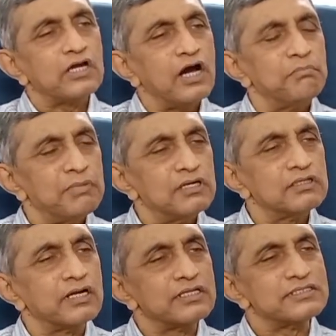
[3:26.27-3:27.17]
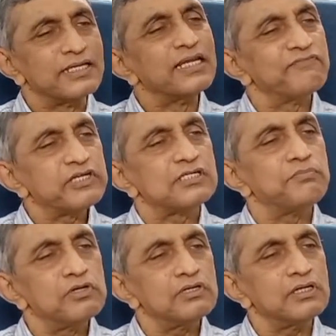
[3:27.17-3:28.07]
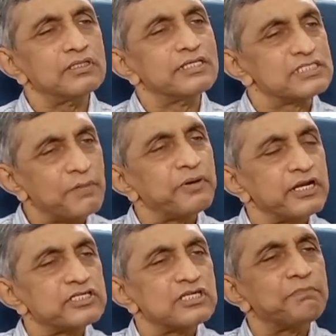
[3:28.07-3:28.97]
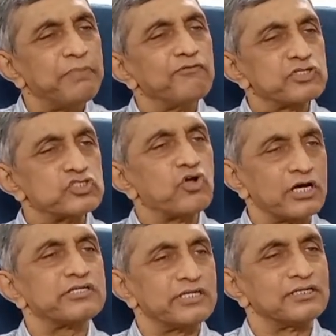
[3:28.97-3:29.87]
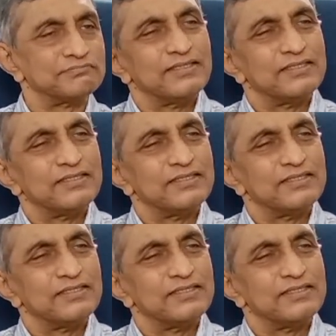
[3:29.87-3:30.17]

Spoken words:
government that is inevitable in the separation of powers doctrine.